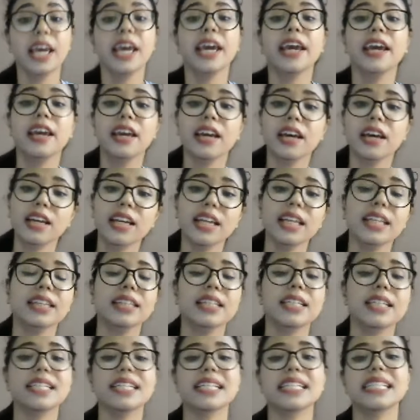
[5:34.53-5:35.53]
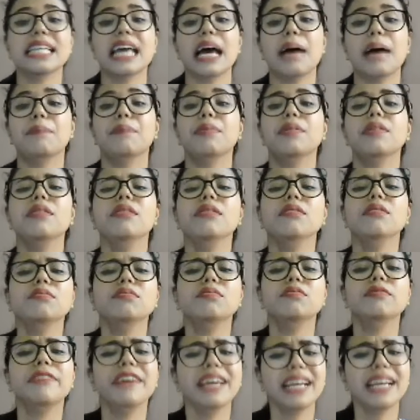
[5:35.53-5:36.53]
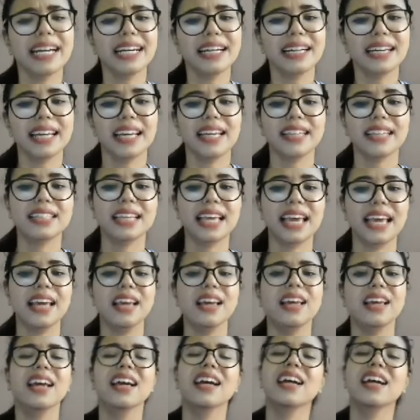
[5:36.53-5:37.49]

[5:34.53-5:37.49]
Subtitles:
Here in this example, we can say